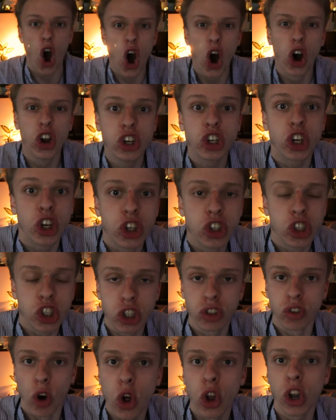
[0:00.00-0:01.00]

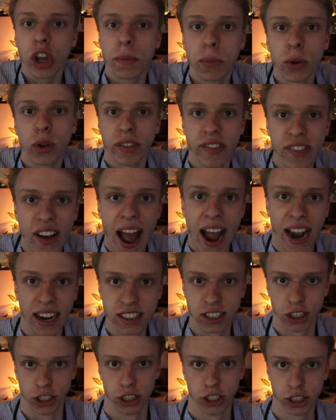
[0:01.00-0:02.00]
uncontrollable
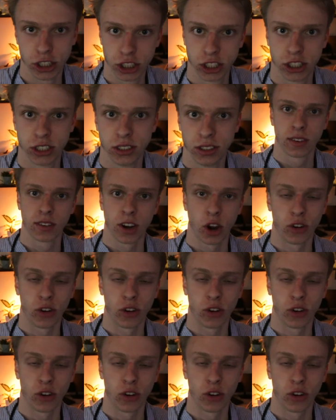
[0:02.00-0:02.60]
factors.